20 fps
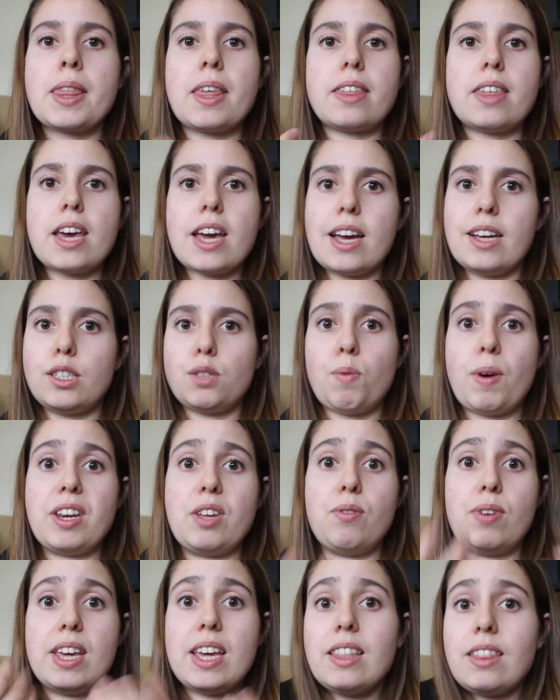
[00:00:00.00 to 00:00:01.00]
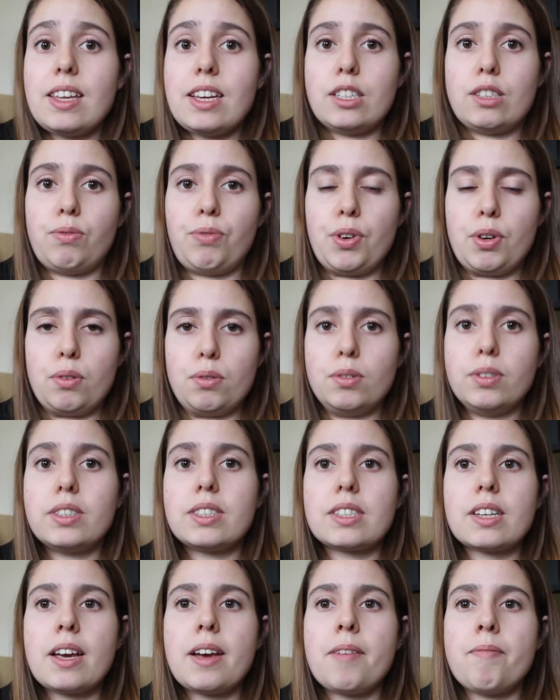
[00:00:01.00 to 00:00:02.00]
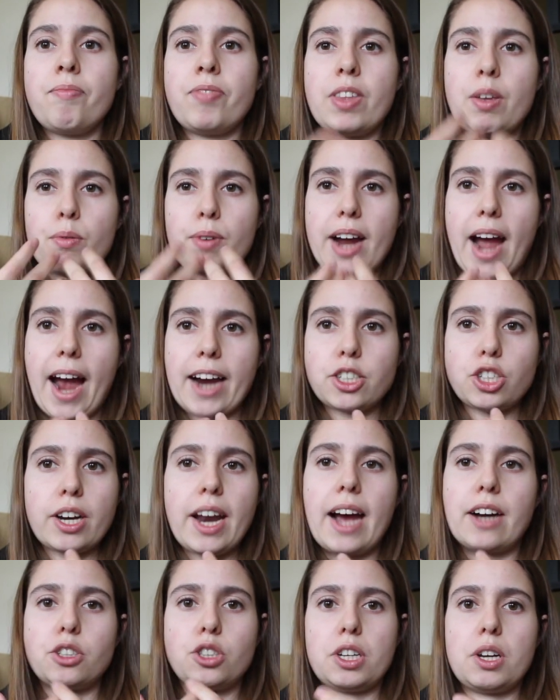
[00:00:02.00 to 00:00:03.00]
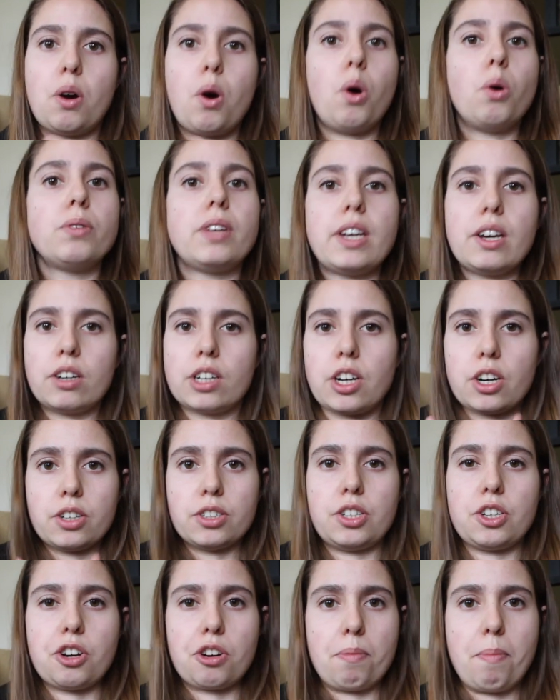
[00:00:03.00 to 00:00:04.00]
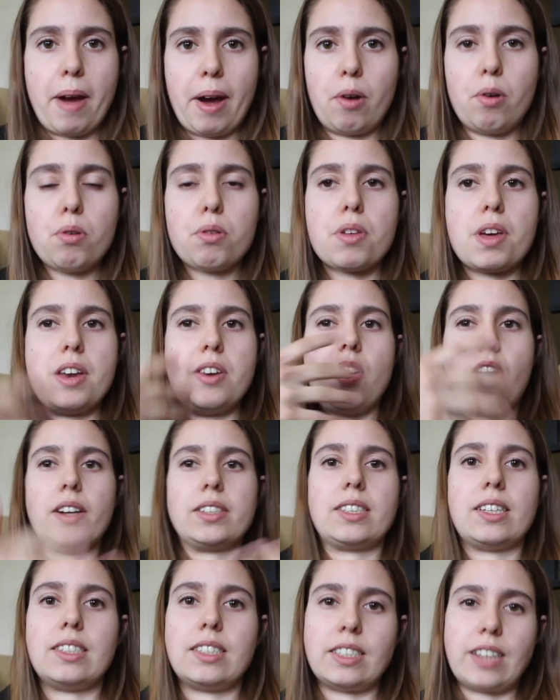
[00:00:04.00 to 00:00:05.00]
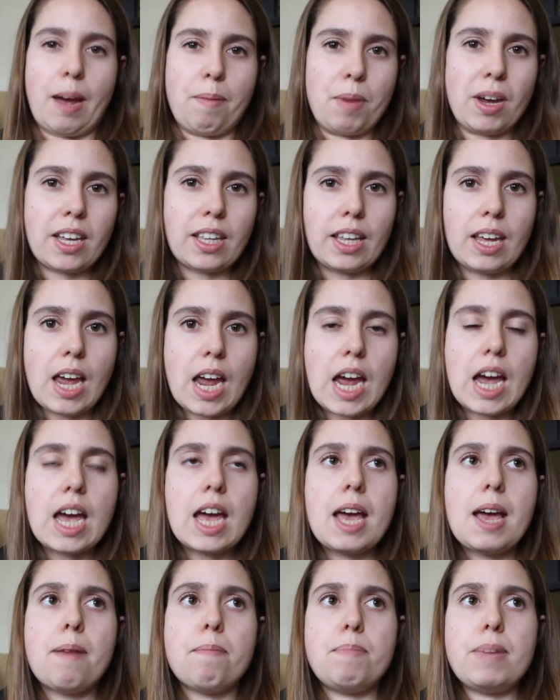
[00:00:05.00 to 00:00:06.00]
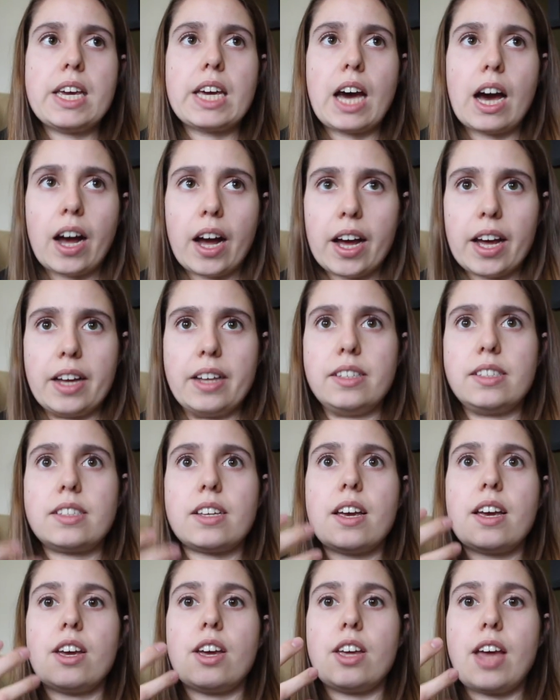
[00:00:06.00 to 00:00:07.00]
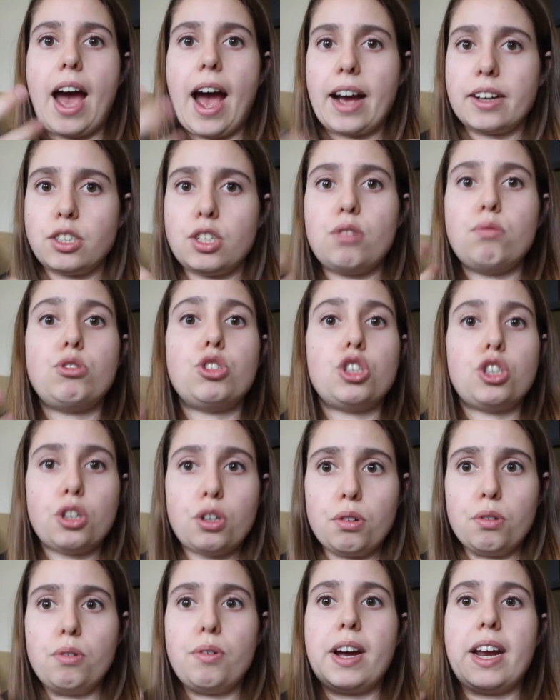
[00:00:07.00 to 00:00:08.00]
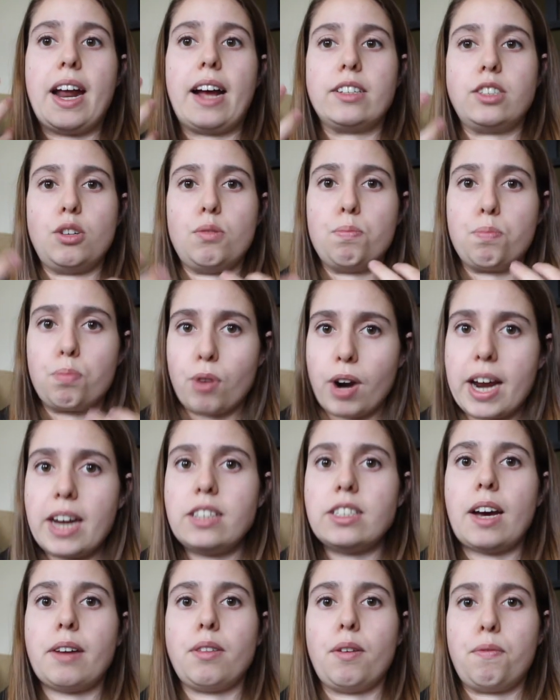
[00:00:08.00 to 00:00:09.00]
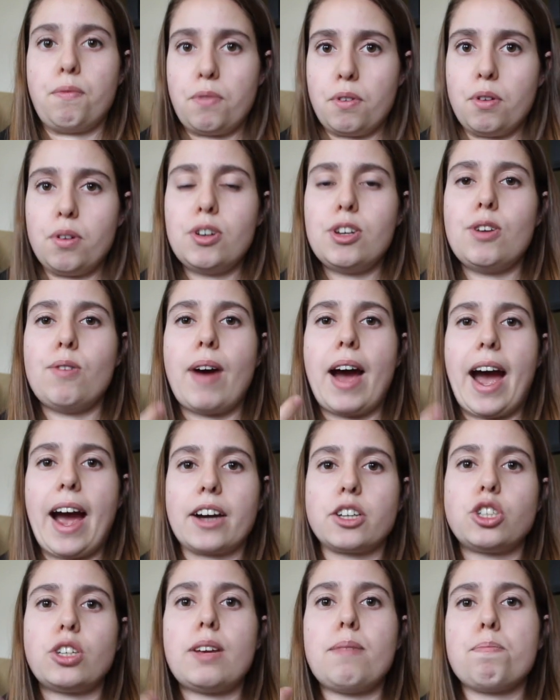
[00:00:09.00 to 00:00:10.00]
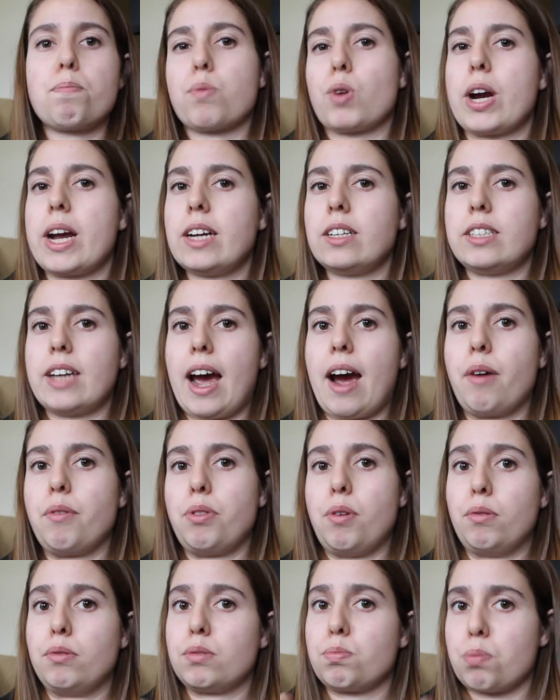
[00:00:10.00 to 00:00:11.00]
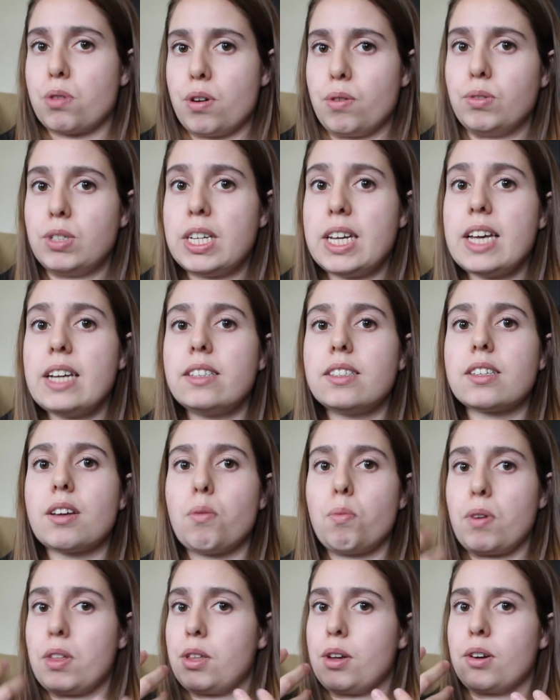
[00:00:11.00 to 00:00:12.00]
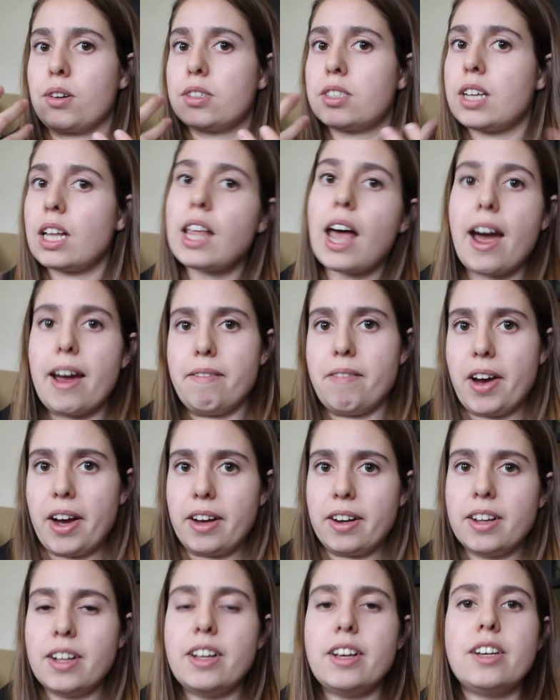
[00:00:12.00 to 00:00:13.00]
The thing is, when you eat these foods, the reaction actually only occurs in your mouth and not systemically, because as you chew and as you break down the food, you actually break down those proteins with your saliva.